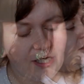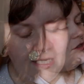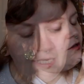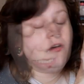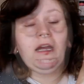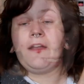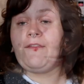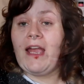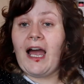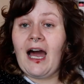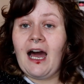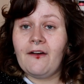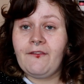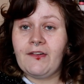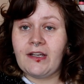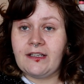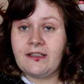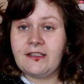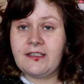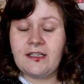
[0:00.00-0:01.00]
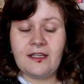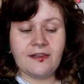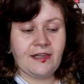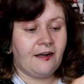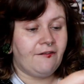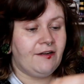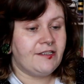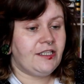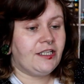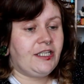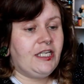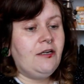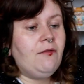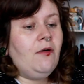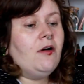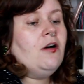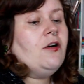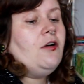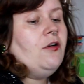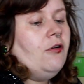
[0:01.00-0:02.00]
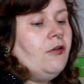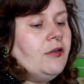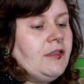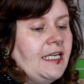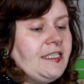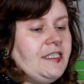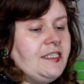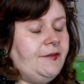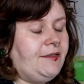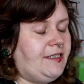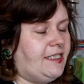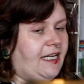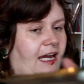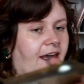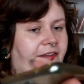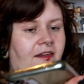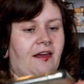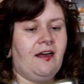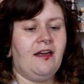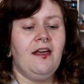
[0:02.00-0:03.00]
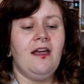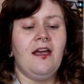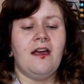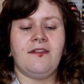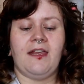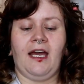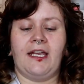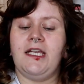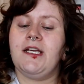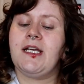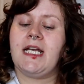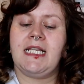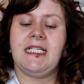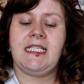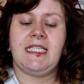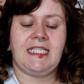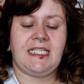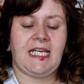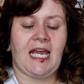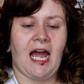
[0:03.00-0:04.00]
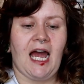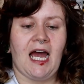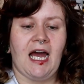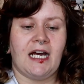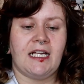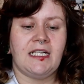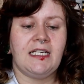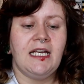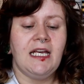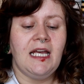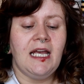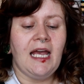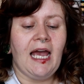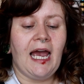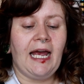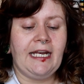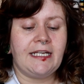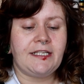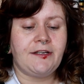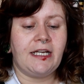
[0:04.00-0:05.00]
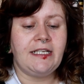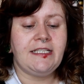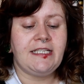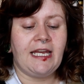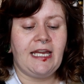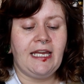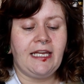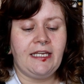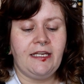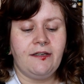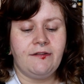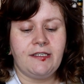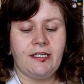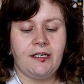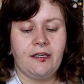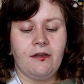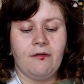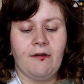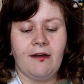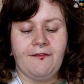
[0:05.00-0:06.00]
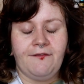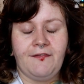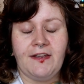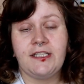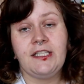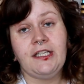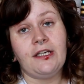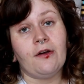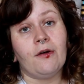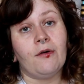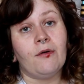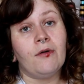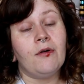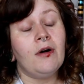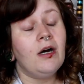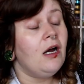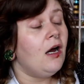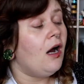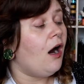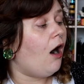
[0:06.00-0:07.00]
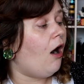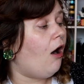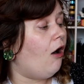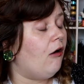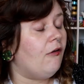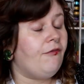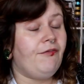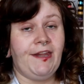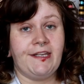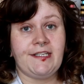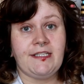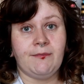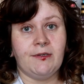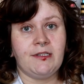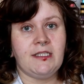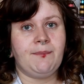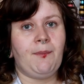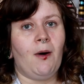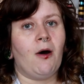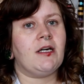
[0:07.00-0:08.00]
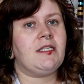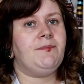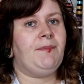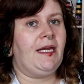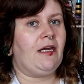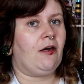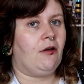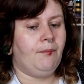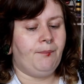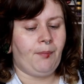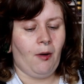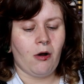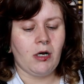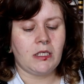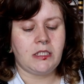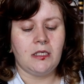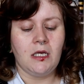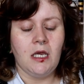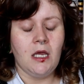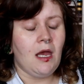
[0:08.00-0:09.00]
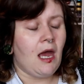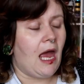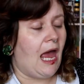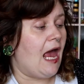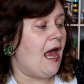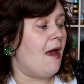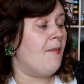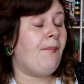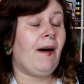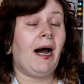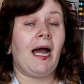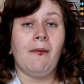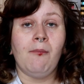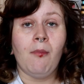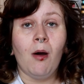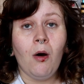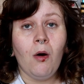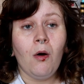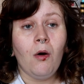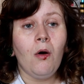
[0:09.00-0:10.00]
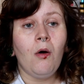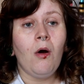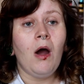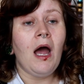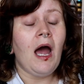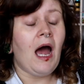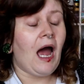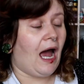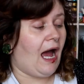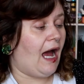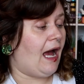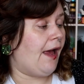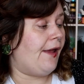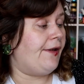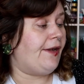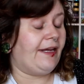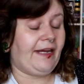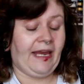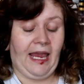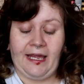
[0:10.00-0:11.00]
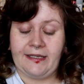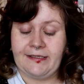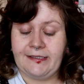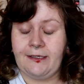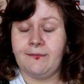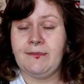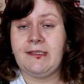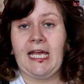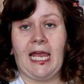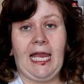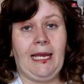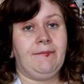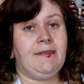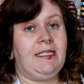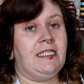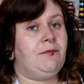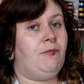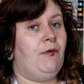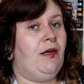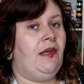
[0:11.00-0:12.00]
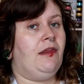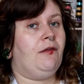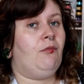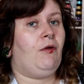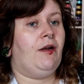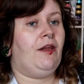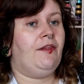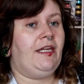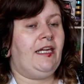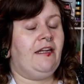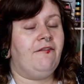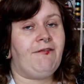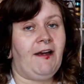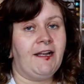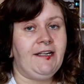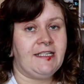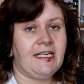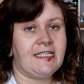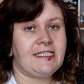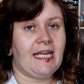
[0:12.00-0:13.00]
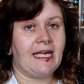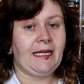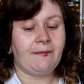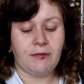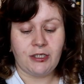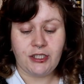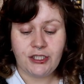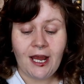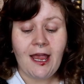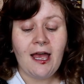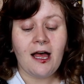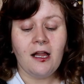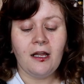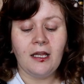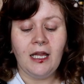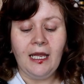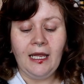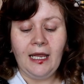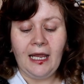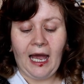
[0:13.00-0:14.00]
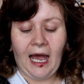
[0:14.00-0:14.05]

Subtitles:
So if you haven't, there is a QR code, let's do it together, that you can scan, and it's going to take you to a video of this month's box being unboxed by Mo, and I guess sometimes it's with one of the inventors like Michelle,